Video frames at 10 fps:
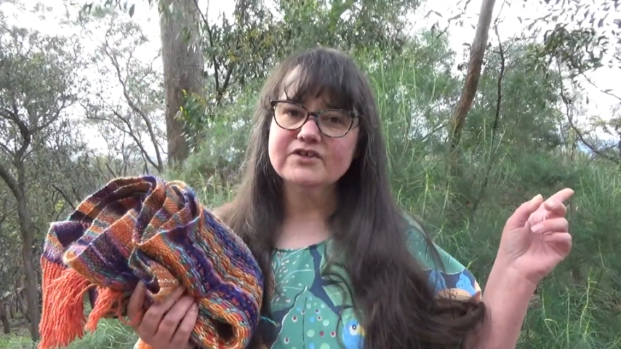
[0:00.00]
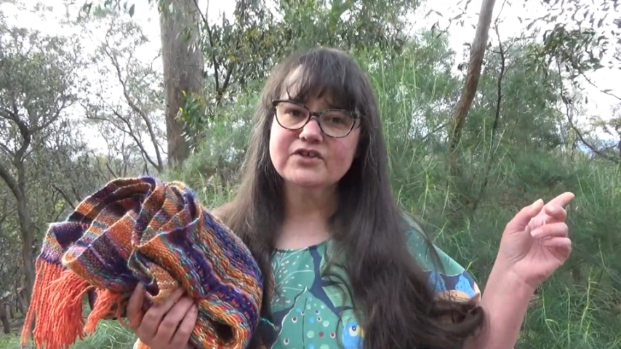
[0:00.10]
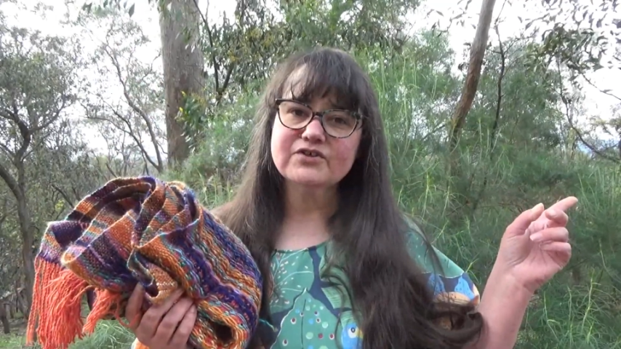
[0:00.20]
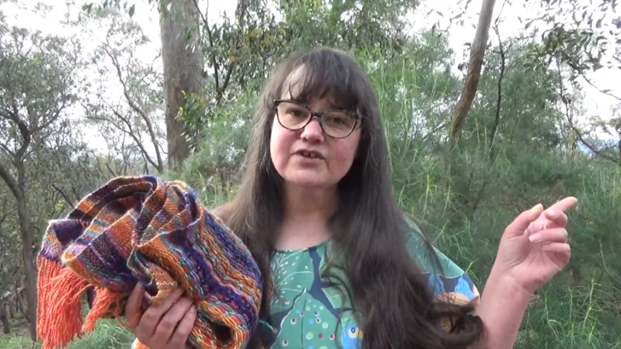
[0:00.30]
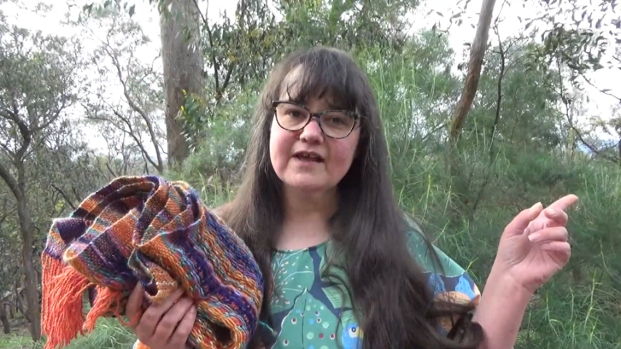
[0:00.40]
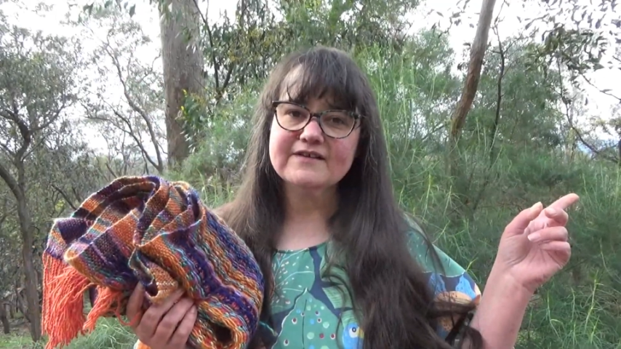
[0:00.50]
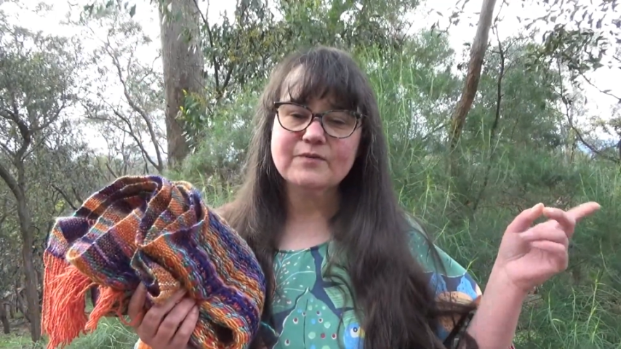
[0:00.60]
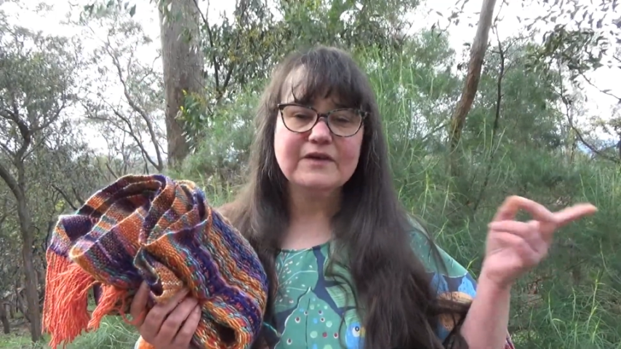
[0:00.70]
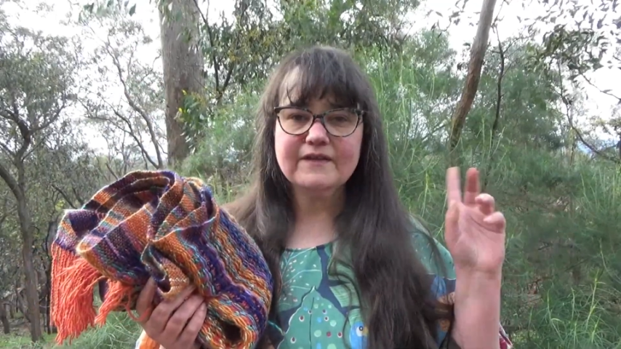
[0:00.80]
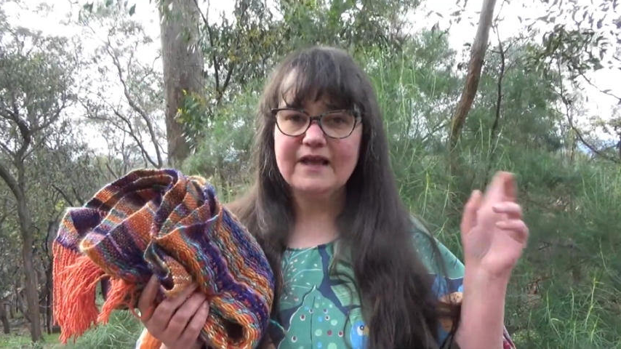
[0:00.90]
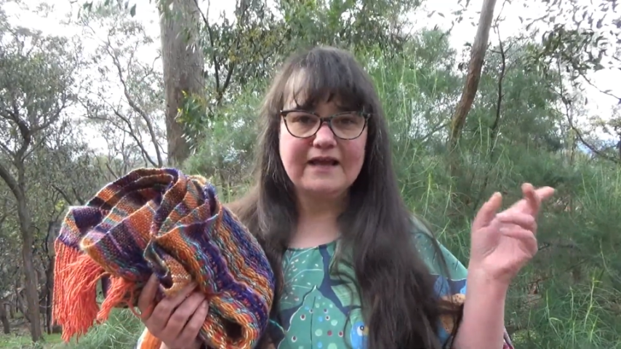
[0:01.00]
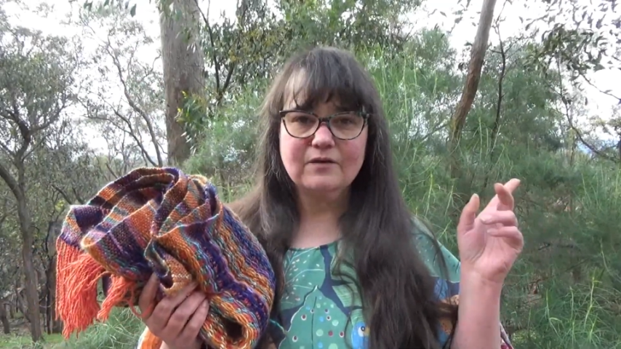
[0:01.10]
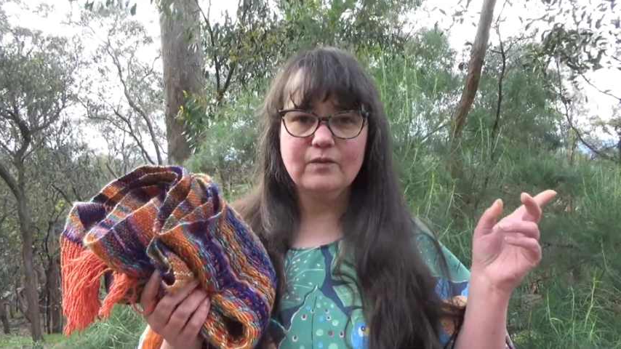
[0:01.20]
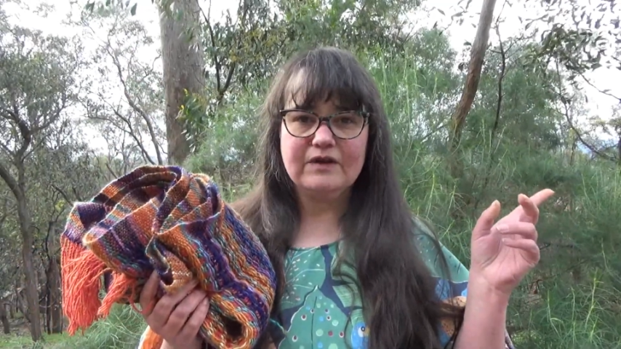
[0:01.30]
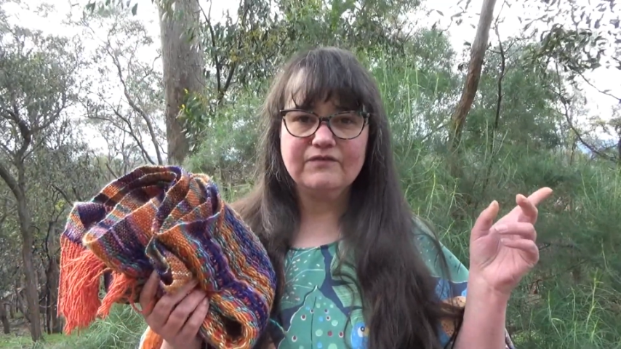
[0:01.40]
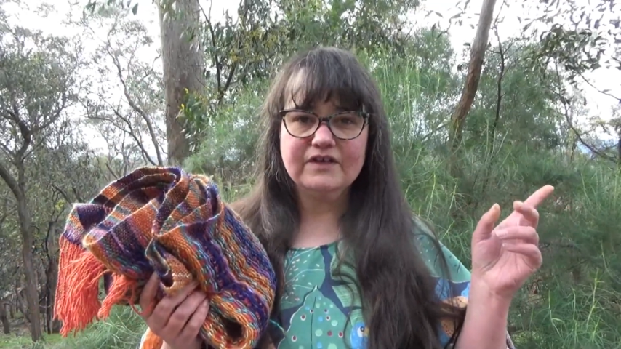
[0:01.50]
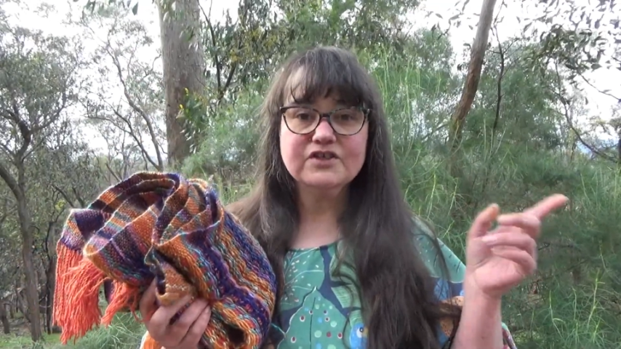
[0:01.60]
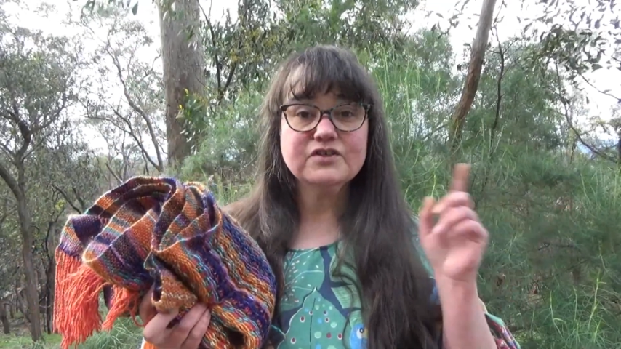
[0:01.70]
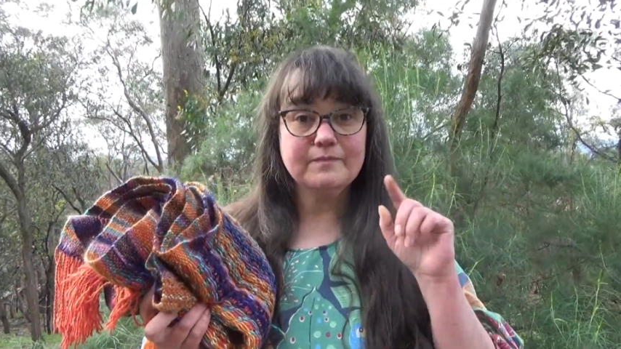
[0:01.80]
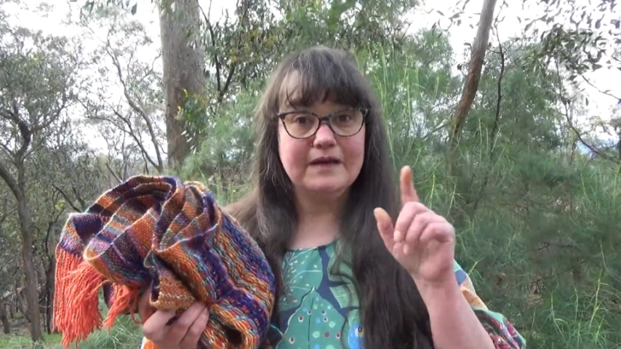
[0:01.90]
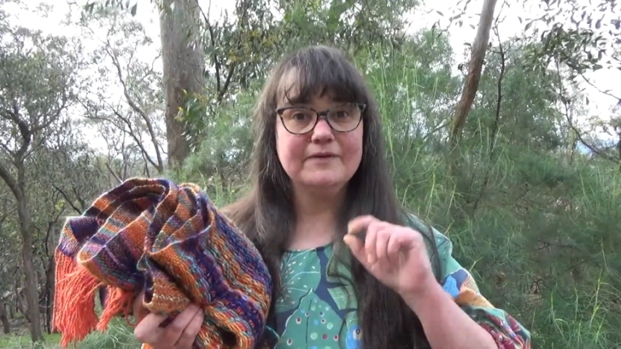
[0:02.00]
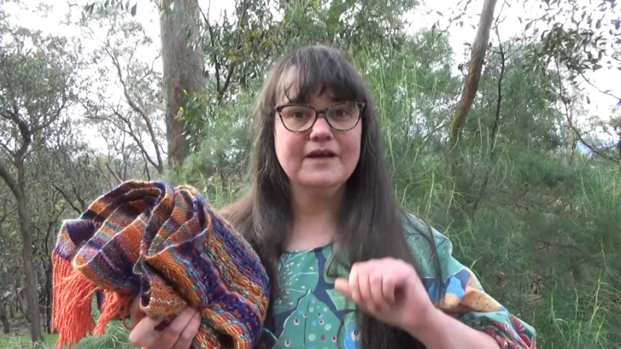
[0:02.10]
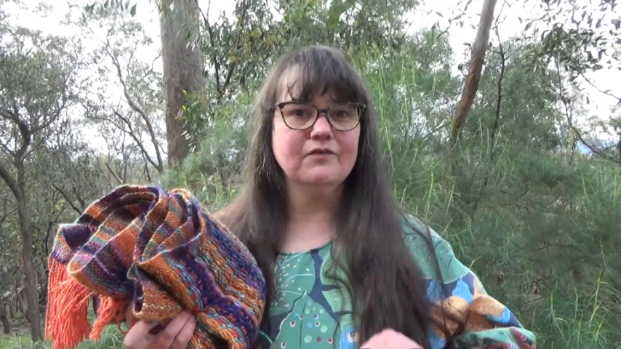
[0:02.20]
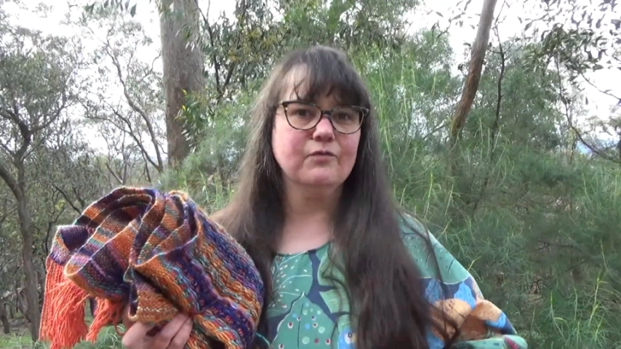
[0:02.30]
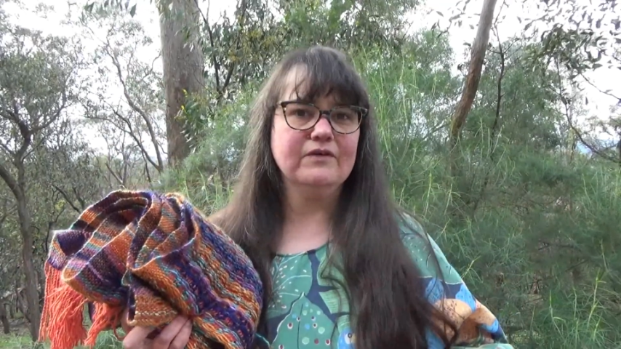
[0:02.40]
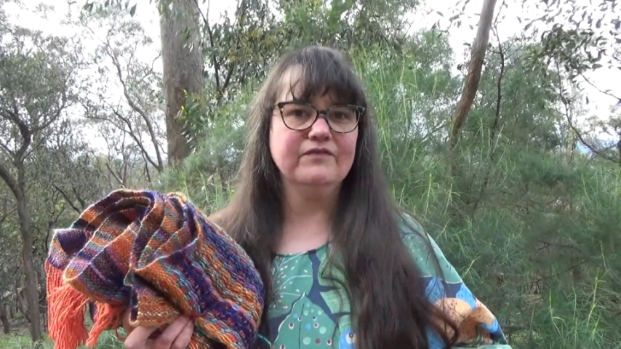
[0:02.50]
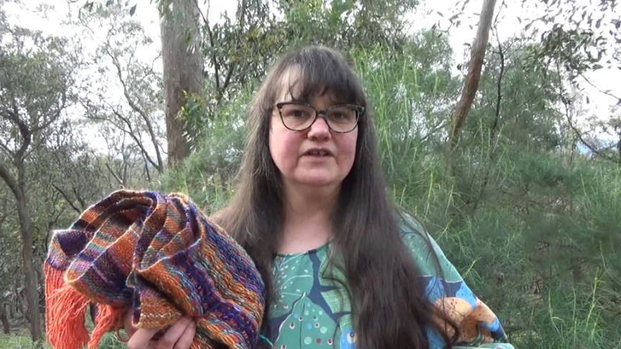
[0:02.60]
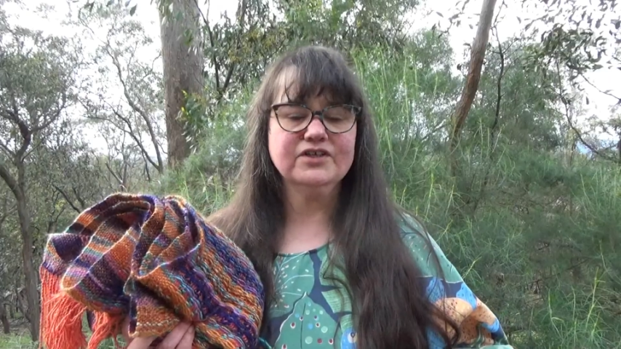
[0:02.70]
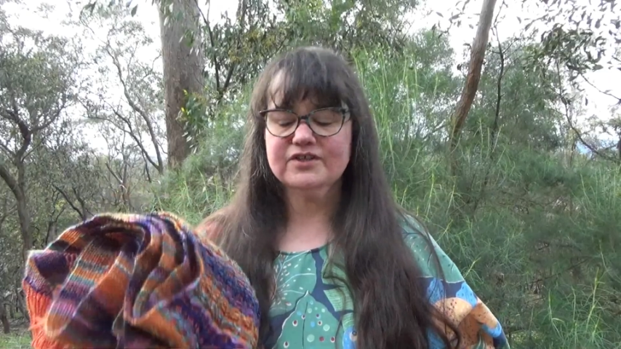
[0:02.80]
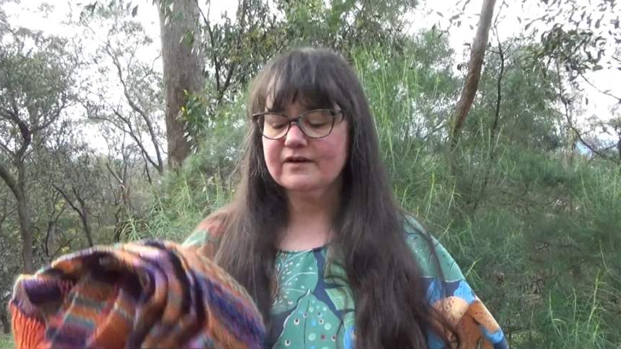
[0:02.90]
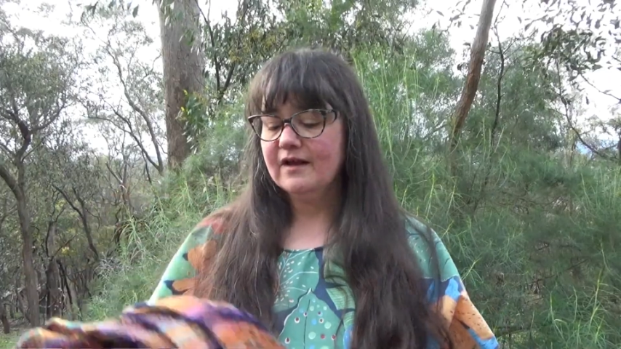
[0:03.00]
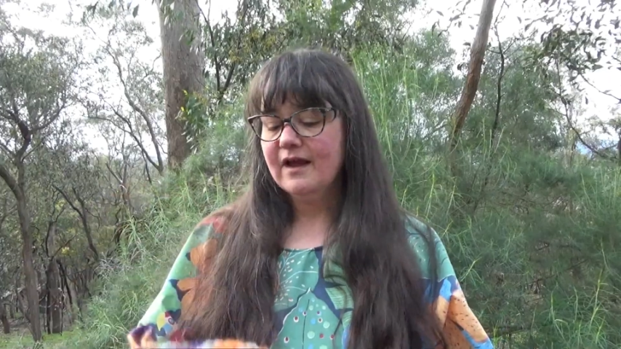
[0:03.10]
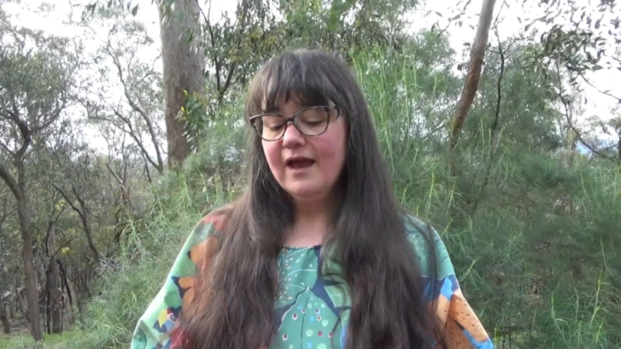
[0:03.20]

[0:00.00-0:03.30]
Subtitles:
I showed you last week that I hadn't wet finished, maybe I'll have wet finished it.